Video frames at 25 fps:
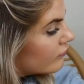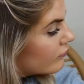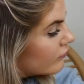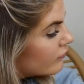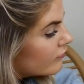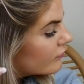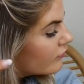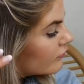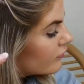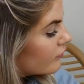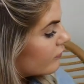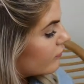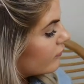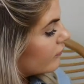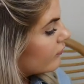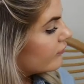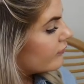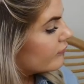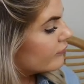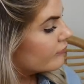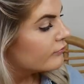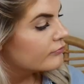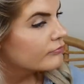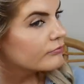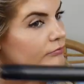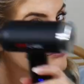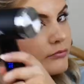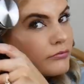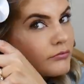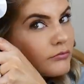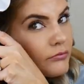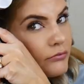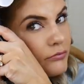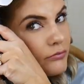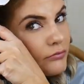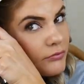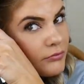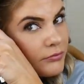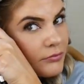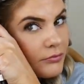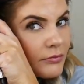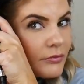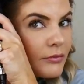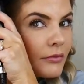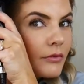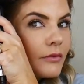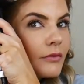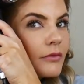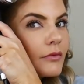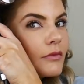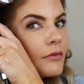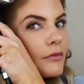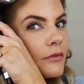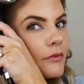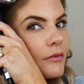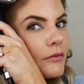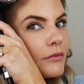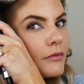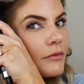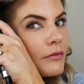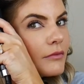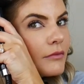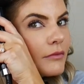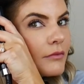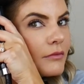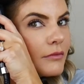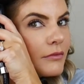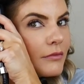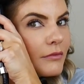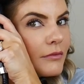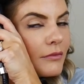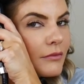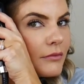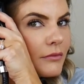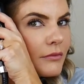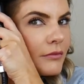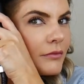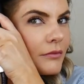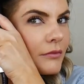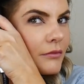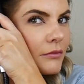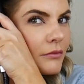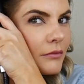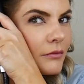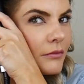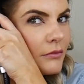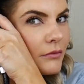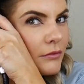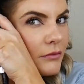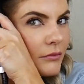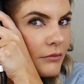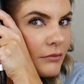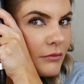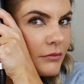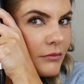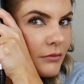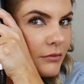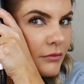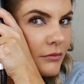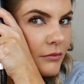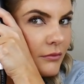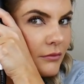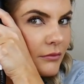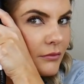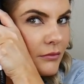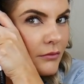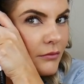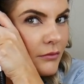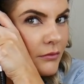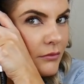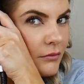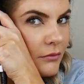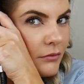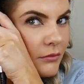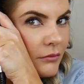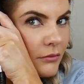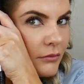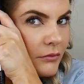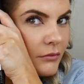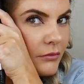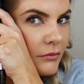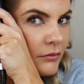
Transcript: [no speech]